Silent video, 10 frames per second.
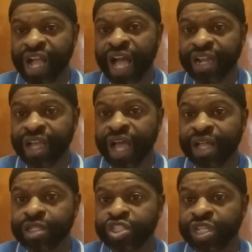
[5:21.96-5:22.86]

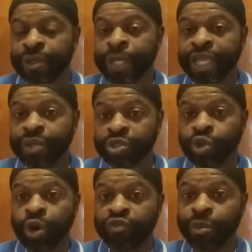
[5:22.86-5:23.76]
gynecology. He was
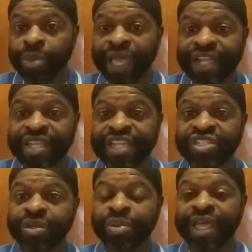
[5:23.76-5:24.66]
going from
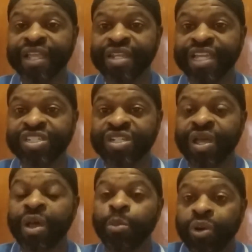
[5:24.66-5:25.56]
plantation to
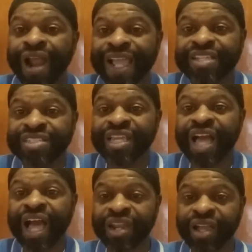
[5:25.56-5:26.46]
plantation practicing
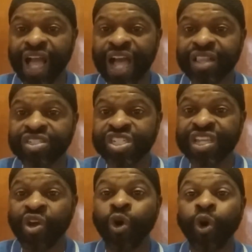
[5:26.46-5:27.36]

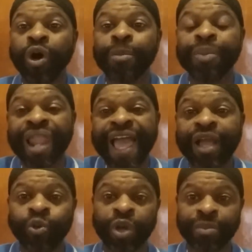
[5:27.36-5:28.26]
gynecology on
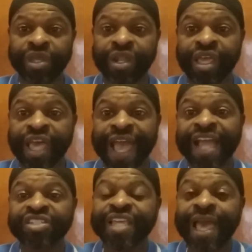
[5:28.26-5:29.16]
black women.
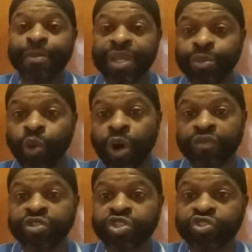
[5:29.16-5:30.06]
Actually, had people
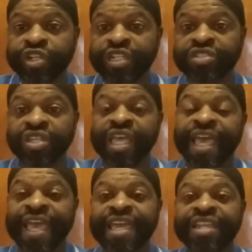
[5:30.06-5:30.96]
off the streets
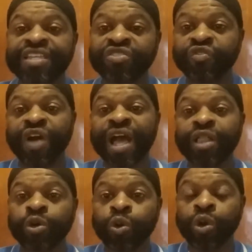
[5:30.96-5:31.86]
and his
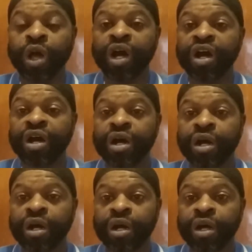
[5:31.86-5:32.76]
follow uh,
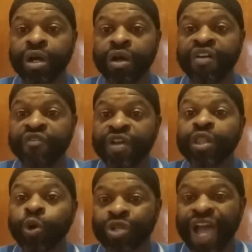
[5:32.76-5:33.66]
uh, uh, uh,
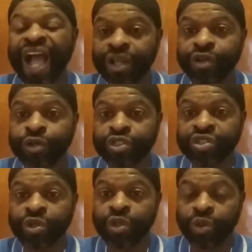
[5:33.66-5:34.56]
fellow
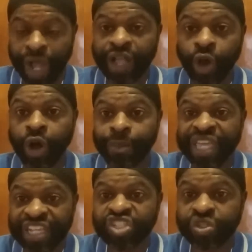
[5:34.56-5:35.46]
doctors, well, I call them
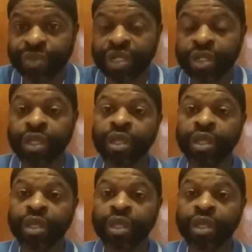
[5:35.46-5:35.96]
henchmen,